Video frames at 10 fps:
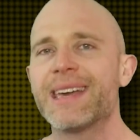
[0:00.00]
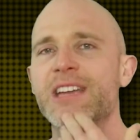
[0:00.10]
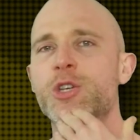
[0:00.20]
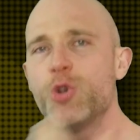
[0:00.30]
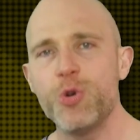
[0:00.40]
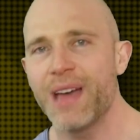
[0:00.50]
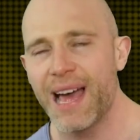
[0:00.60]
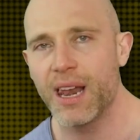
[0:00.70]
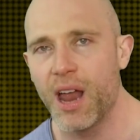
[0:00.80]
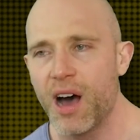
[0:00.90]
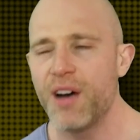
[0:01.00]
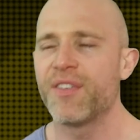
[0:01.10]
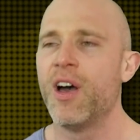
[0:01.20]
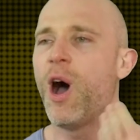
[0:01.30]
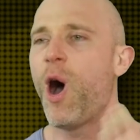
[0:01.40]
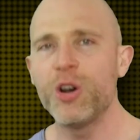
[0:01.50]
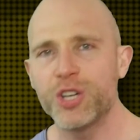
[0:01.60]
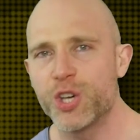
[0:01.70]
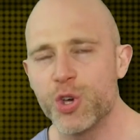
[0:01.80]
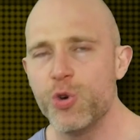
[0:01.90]
can do that laugh
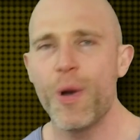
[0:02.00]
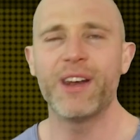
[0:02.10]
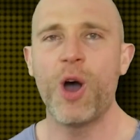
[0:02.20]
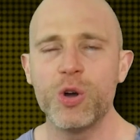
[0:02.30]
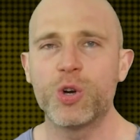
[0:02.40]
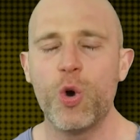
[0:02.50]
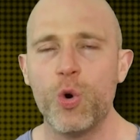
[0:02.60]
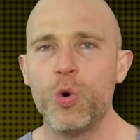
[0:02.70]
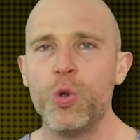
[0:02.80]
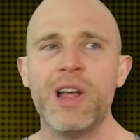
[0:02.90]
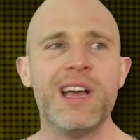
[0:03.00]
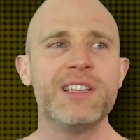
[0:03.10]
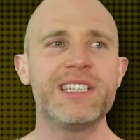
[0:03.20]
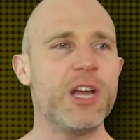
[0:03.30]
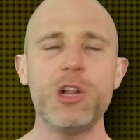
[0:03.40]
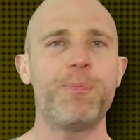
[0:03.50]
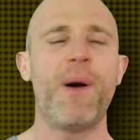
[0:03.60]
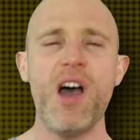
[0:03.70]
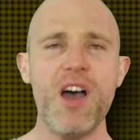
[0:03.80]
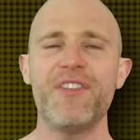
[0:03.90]
on cue and on call still
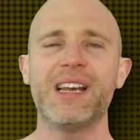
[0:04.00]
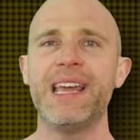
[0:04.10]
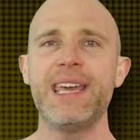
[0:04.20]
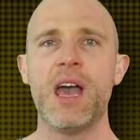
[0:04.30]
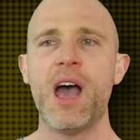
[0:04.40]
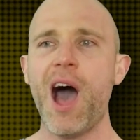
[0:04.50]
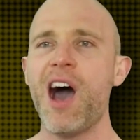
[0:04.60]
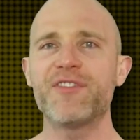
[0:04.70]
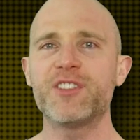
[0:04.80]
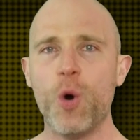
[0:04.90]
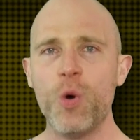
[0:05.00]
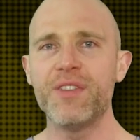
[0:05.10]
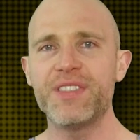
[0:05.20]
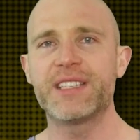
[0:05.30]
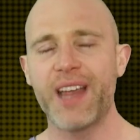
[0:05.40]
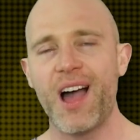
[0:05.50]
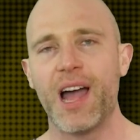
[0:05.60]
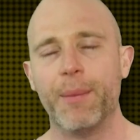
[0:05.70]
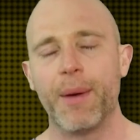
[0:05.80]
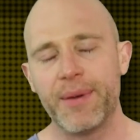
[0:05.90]
perfectly after all of this
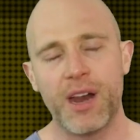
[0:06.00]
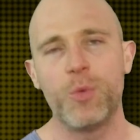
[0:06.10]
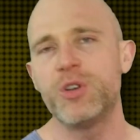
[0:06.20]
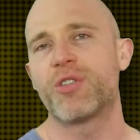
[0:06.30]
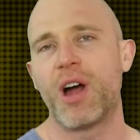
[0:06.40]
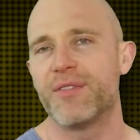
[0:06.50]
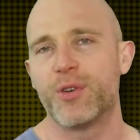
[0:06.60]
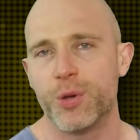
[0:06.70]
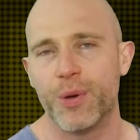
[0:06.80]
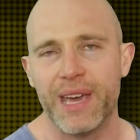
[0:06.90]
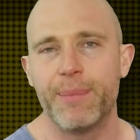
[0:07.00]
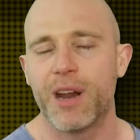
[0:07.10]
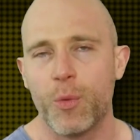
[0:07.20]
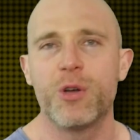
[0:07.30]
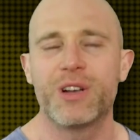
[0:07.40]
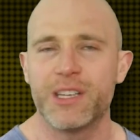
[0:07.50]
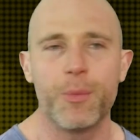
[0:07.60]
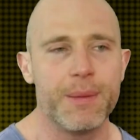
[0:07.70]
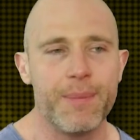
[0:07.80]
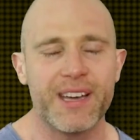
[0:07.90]
time. I mean, I would try it for you here, but I won't because
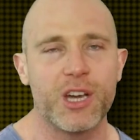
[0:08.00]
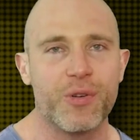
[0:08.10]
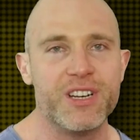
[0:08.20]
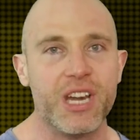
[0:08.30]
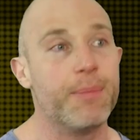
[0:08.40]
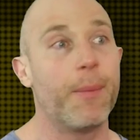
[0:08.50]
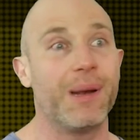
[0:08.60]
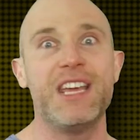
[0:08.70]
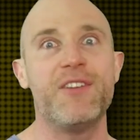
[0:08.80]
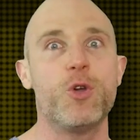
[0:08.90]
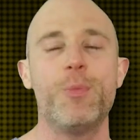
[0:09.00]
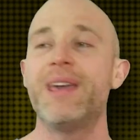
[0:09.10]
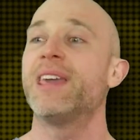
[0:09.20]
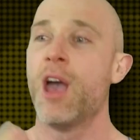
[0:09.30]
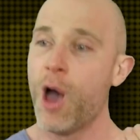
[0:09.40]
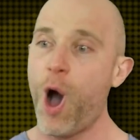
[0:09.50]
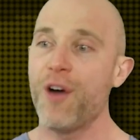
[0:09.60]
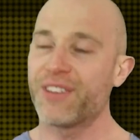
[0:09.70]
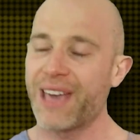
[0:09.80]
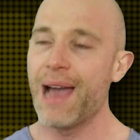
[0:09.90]
it'll be mega cringy. But believe you me,
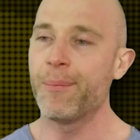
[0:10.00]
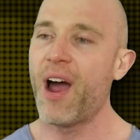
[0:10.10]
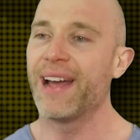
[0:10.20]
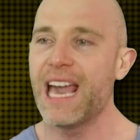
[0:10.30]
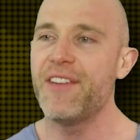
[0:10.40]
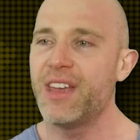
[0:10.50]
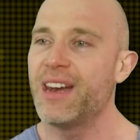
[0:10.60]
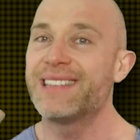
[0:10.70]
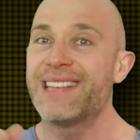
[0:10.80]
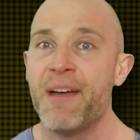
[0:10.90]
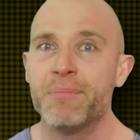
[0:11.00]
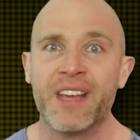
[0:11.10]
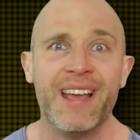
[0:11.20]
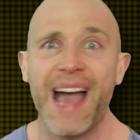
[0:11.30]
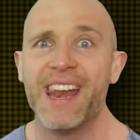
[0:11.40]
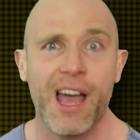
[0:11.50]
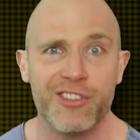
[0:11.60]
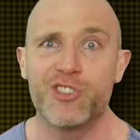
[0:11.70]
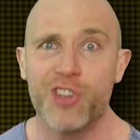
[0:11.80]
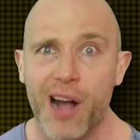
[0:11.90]
off camera, I gave it an attempt and I
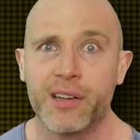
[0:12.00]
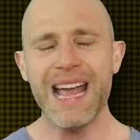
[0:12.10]
suck.